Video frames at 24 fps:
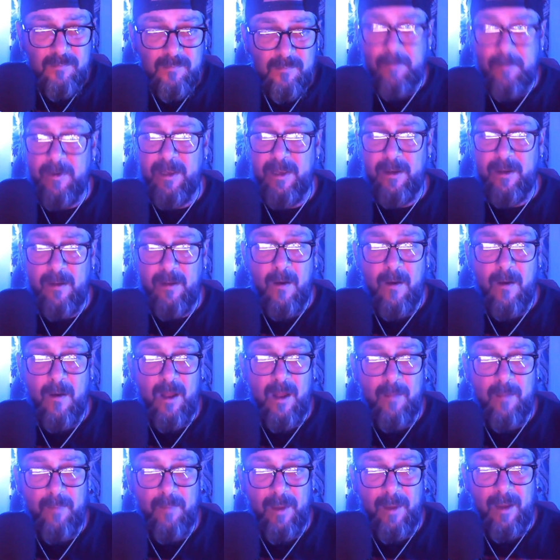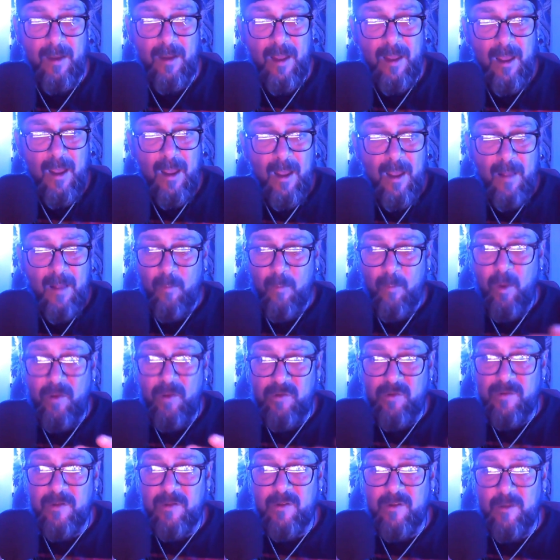People get caught up in
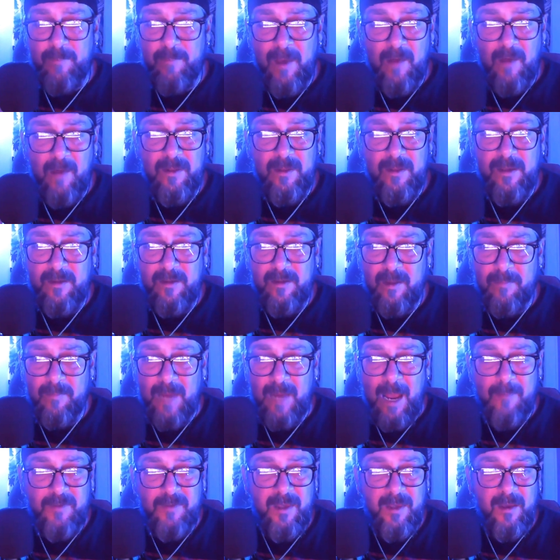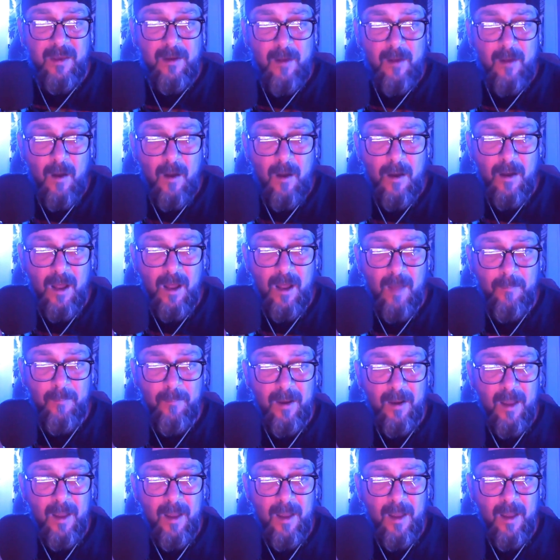witches, especially sometimes get caught up in